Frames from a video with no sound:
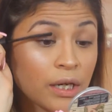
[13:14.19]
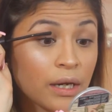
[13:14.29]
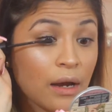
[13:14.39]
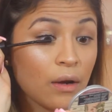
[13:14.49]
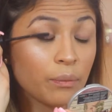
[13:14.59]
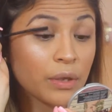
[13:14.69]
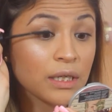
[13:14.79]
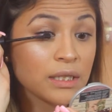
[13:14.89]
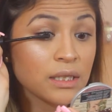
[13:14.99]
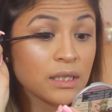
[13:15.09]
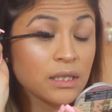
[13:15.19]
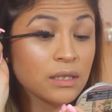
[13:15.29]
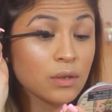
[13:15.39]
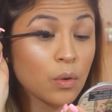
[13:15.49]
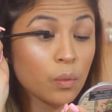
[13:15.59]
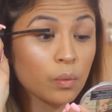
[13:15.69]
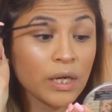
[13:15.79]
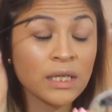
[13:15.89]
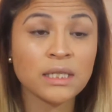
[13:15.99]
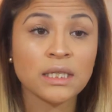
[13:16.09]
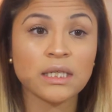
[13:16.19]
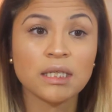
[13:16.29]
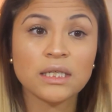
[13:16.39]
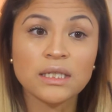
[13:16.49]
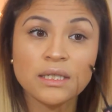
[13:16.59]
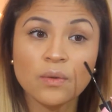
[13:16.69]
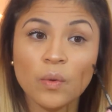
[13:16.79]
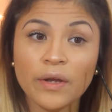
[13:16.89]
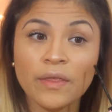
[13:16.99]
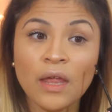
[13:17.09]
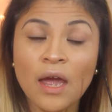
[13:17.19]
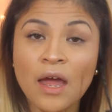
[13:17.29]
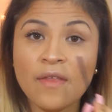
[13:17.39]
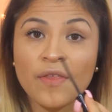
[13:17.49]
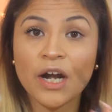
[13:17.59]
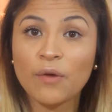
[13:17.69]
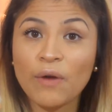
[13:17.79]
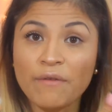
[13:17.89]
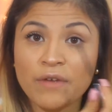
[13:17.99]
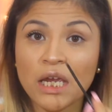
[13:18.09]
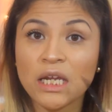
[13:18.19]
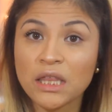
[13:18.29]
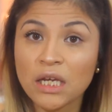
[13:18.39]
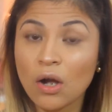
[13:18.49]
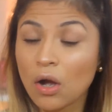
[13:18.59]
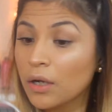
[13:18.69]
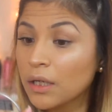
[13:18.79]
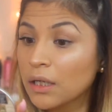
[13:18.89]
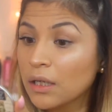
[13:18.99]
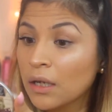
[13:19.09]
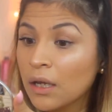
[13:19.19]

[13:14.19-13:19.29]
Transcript: Out because this is crazy. This is the one that I don't have anything on it.